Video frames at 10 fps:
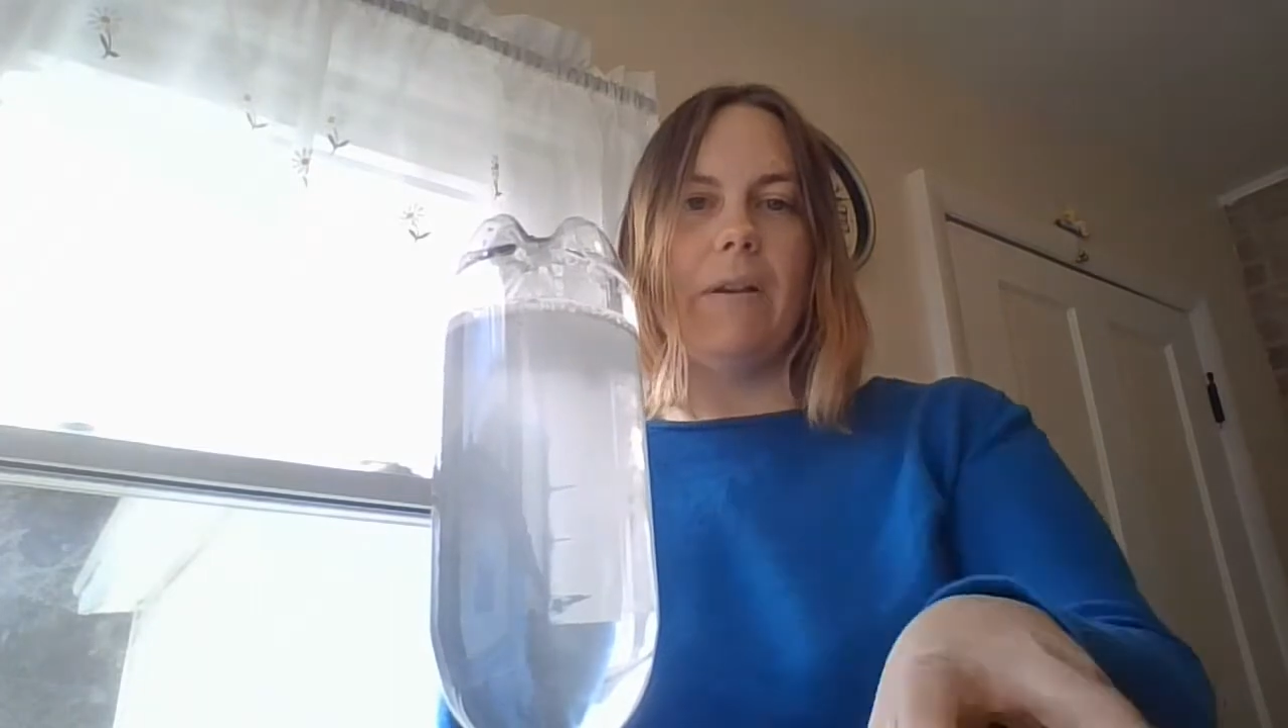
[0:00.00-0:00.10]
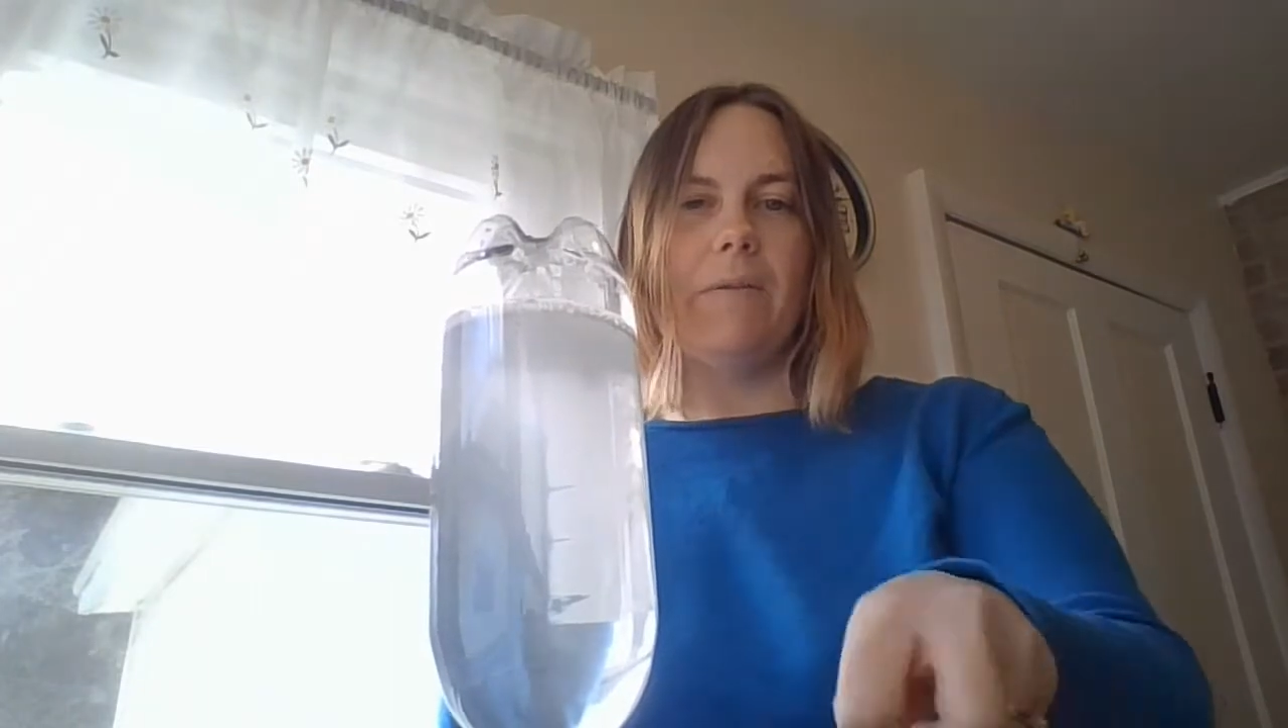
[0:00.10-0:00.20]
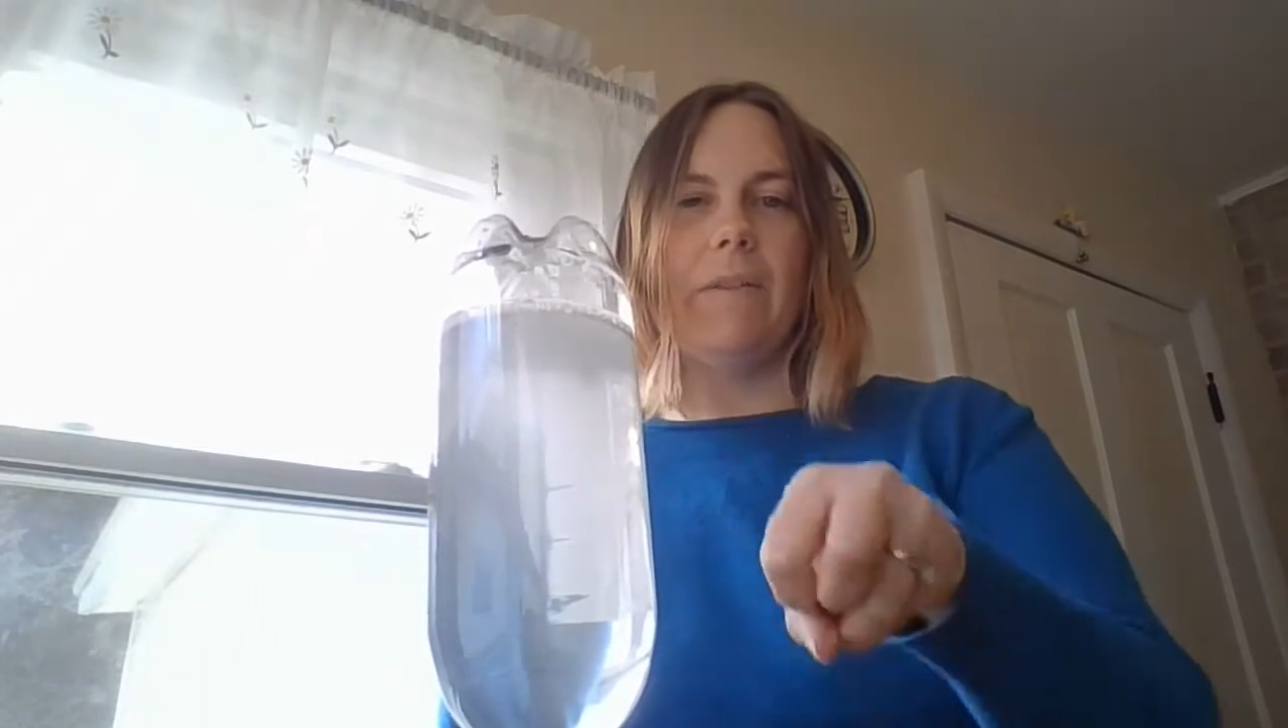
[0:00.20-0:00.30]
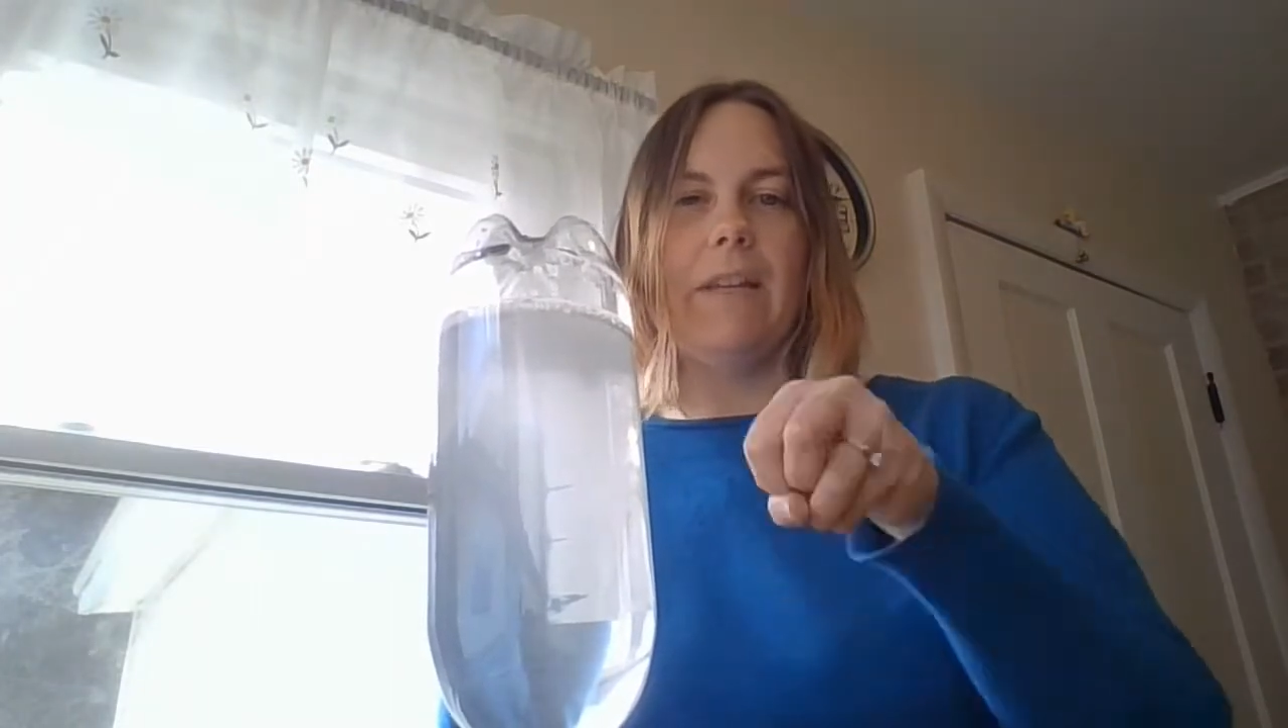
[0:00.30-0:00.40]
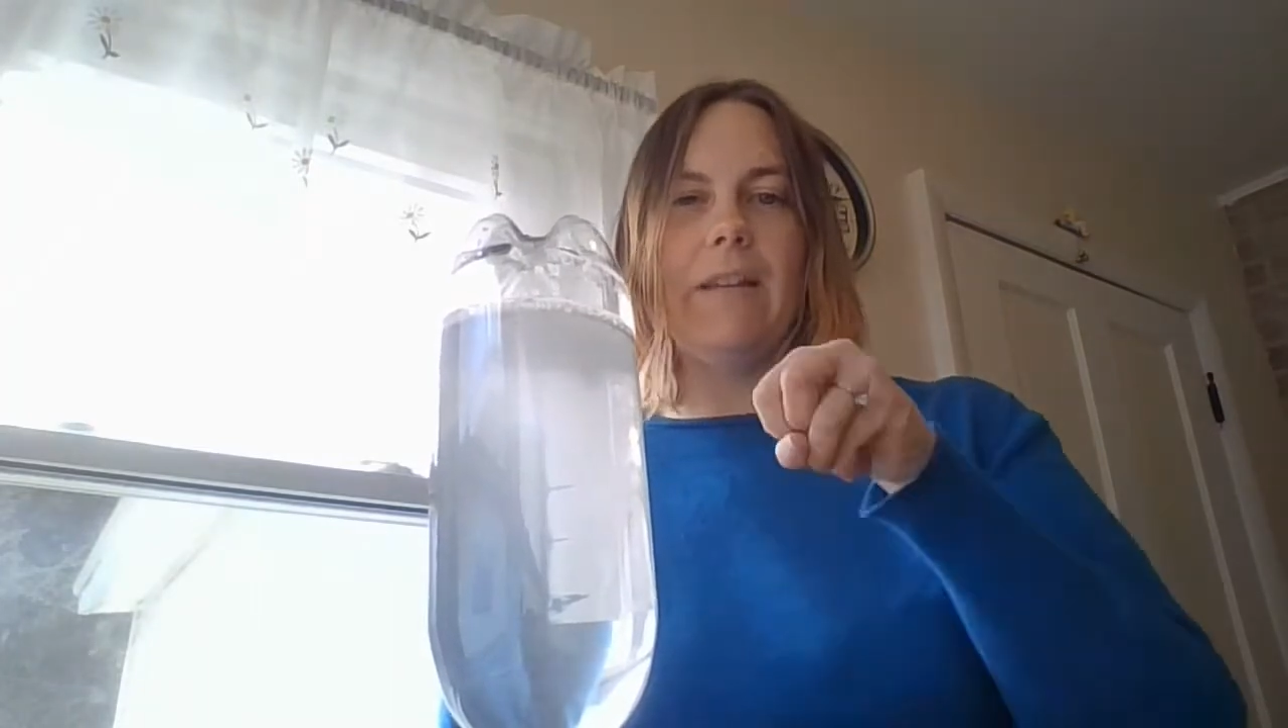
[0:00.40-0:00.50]

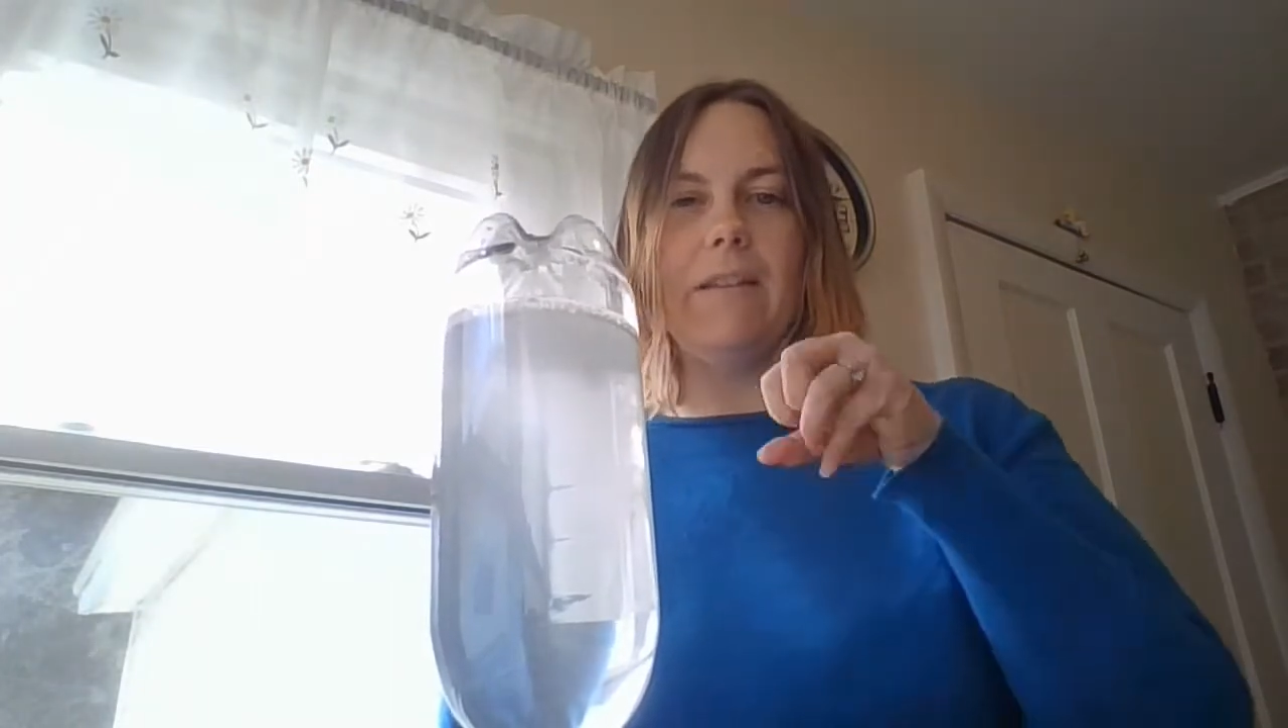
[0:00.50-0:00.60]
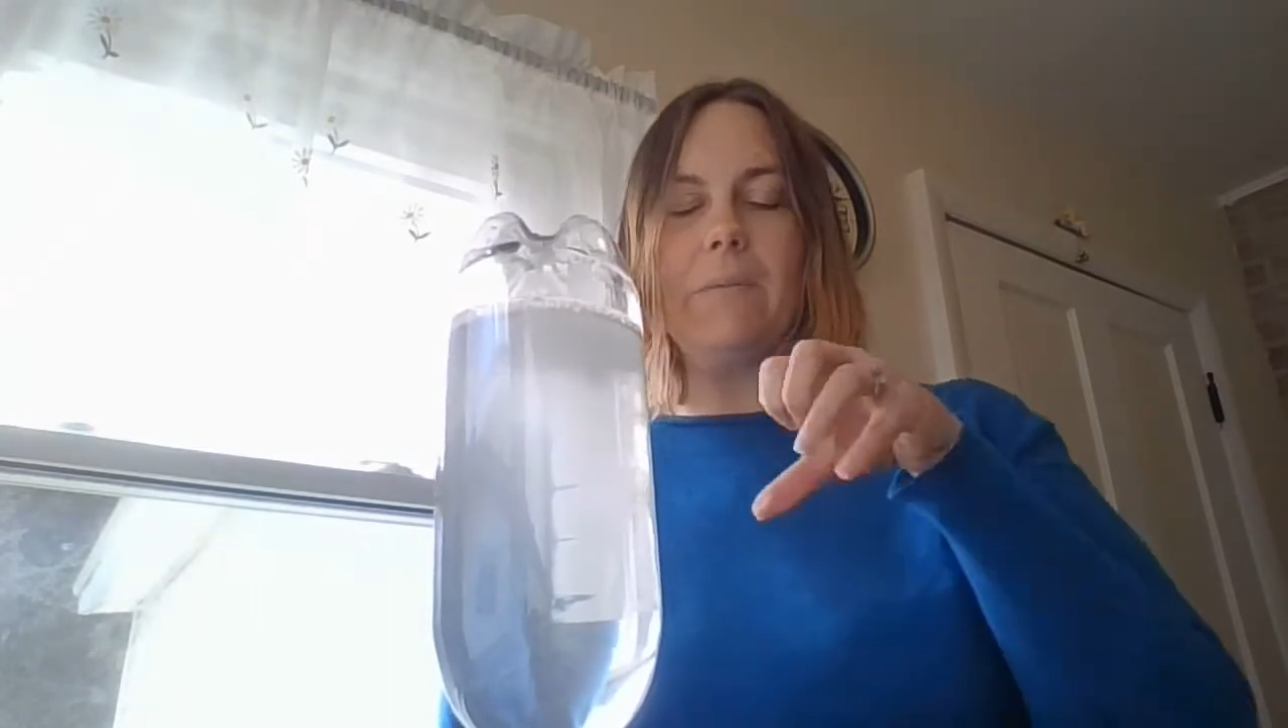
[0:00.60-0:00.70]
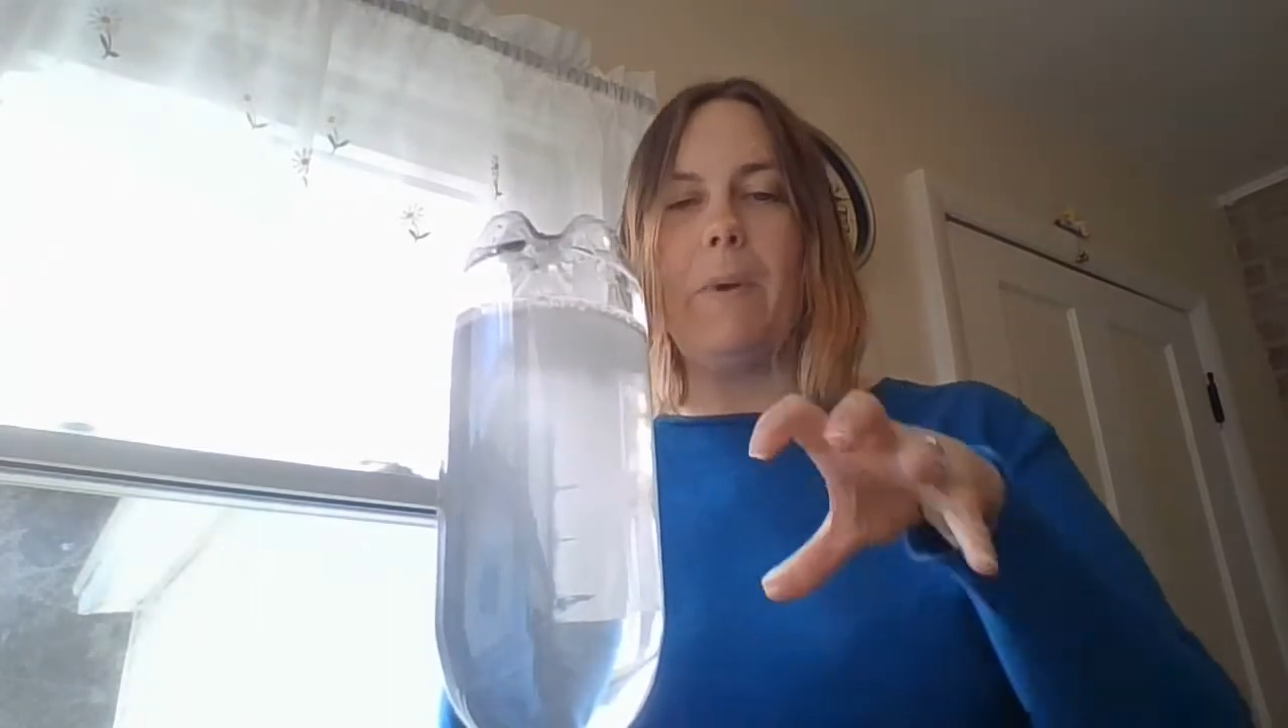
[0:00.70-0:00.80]
everything in its